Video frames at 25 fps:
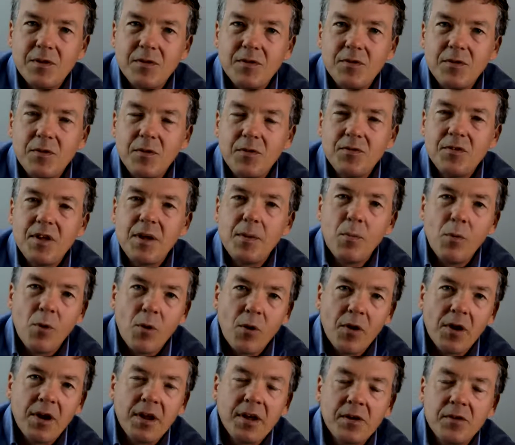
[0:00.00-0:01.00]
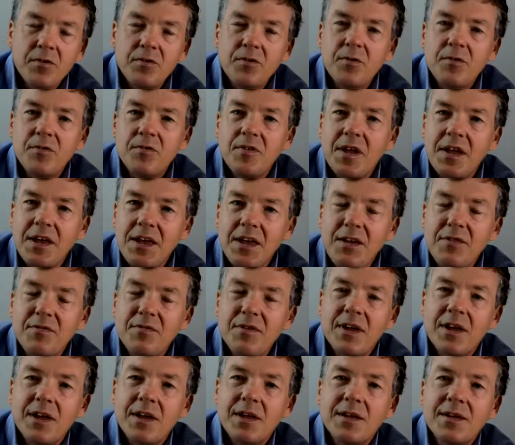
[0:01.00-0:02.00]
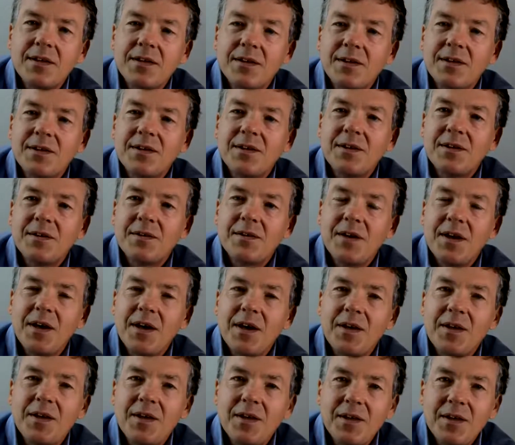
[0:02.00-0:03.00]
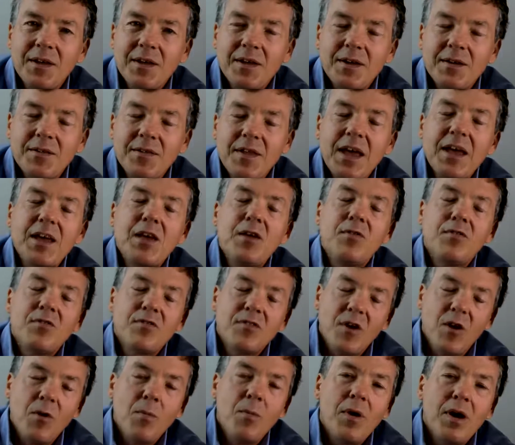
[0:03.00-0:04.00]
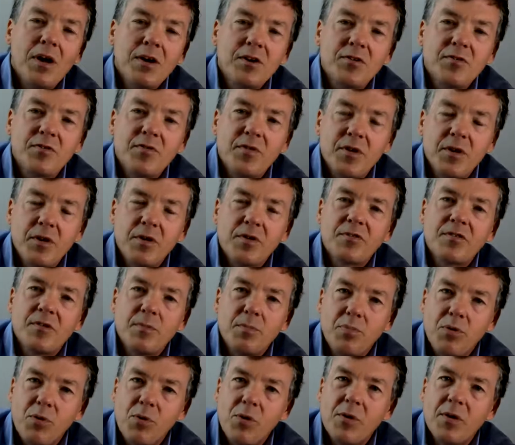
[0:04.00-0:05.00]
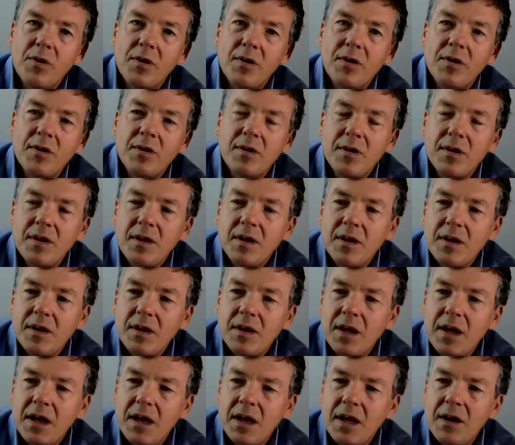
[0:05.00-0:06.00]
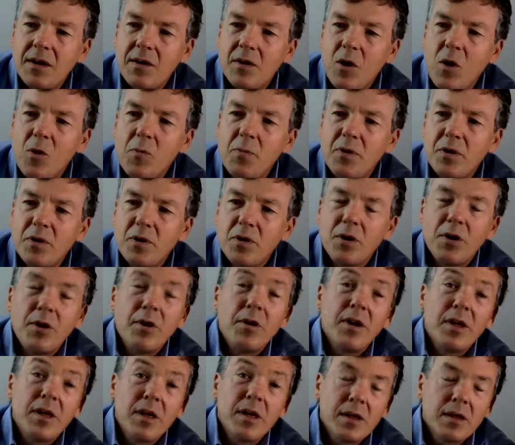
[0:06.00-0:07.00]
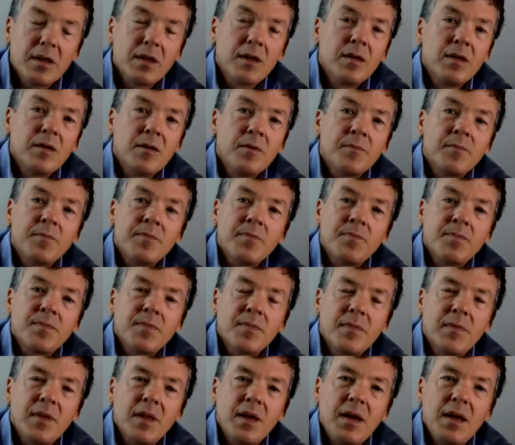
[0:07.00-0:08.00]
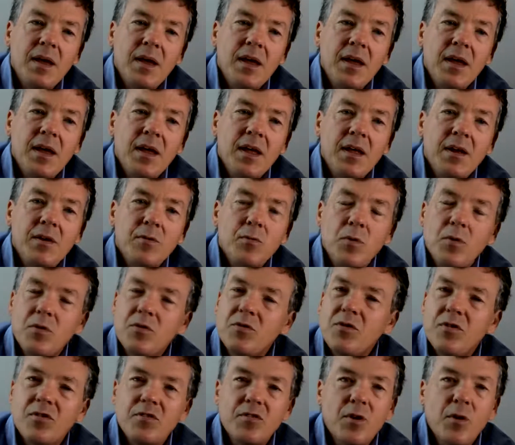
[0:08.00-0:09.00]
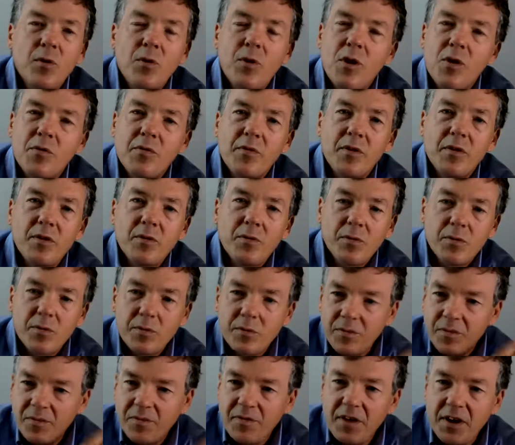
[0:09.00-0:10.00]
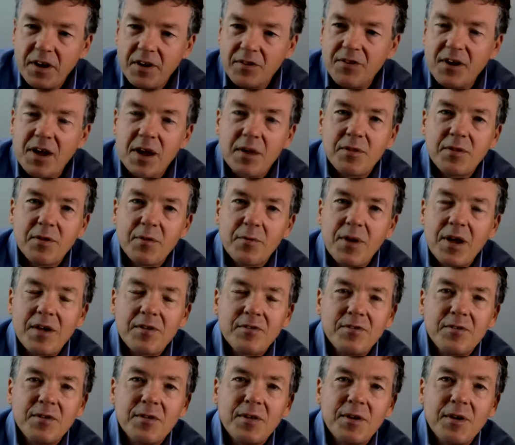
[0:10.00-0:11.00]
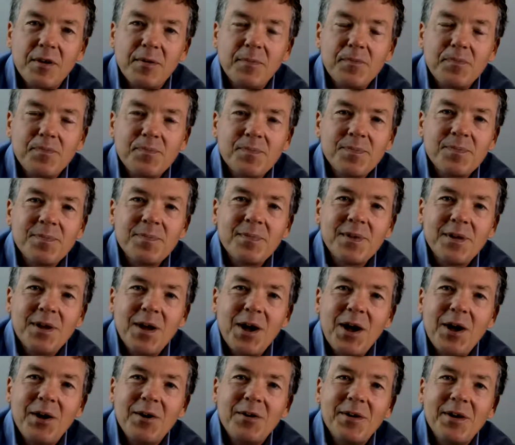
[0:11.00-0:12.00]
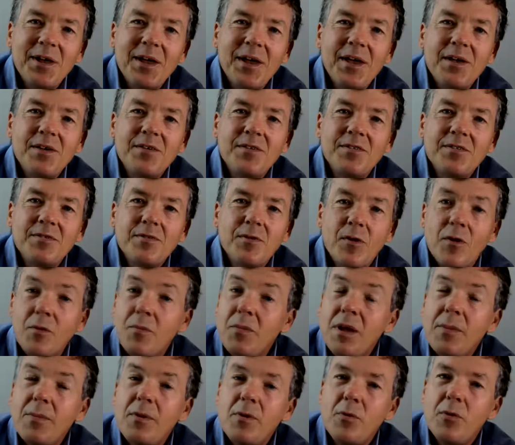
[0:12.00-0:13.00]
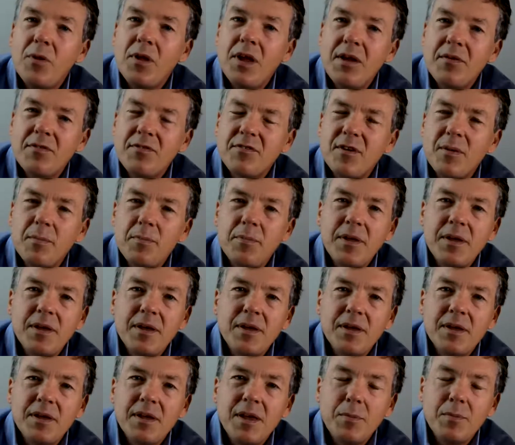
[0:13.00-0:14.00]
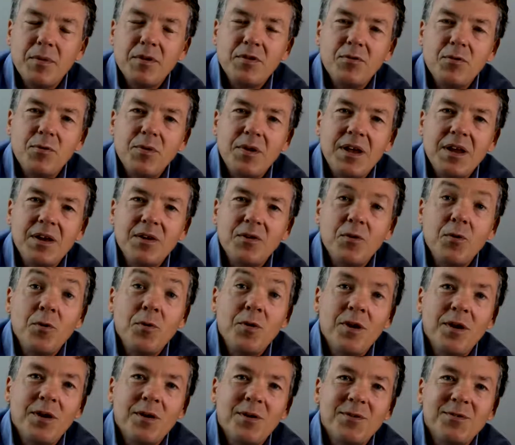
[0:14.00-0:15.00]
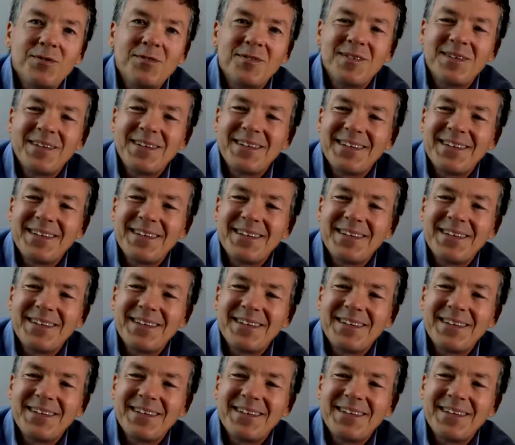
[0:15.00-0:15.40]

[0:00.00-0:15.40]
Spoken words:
Tuesday morning or Tuesday evening. Okay, thank you so much for your support, and hope you're learning. And we'll just we'll finish out the rest of the holidays, or maybe we'll have something in between. Who knows?